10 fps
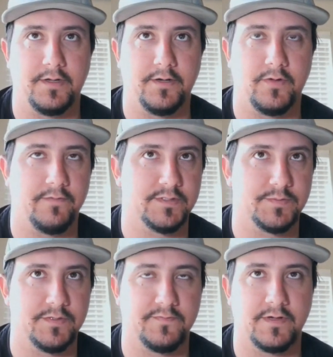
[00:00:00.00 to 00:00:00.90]
I don't have a
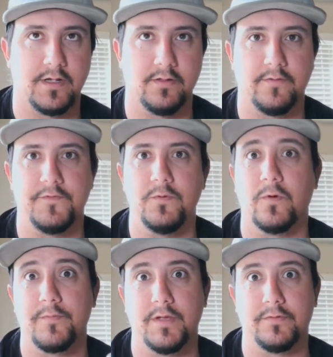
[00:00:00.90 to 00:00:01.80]
specific color. If you
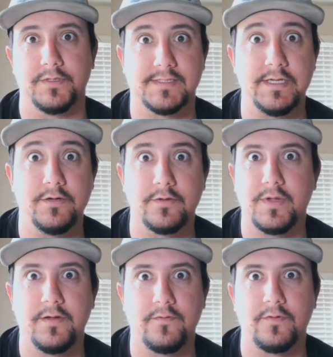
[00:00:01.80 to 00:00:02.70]
want to be able to see your
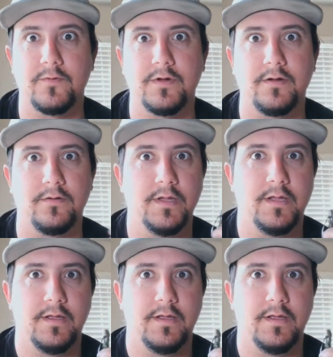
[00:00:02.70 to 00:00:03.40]
bait really well,